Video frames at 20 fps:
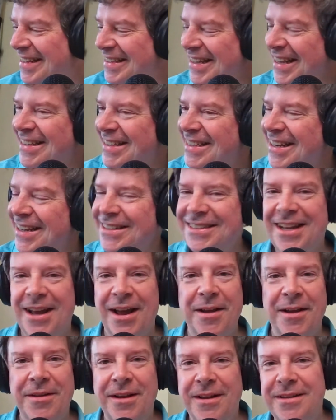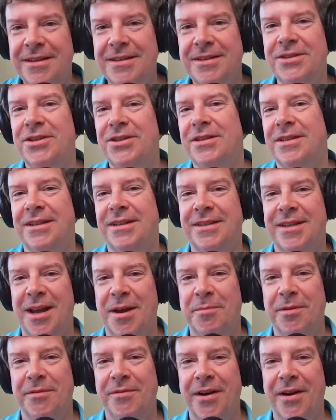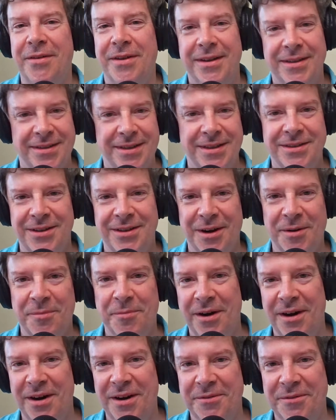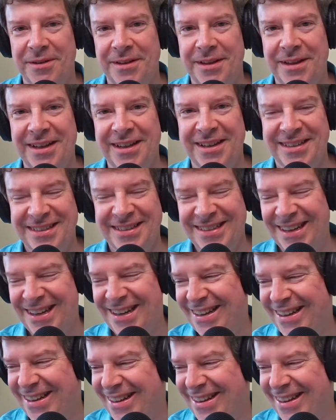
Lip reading: See, this is just an example of how easy sonic branding really is.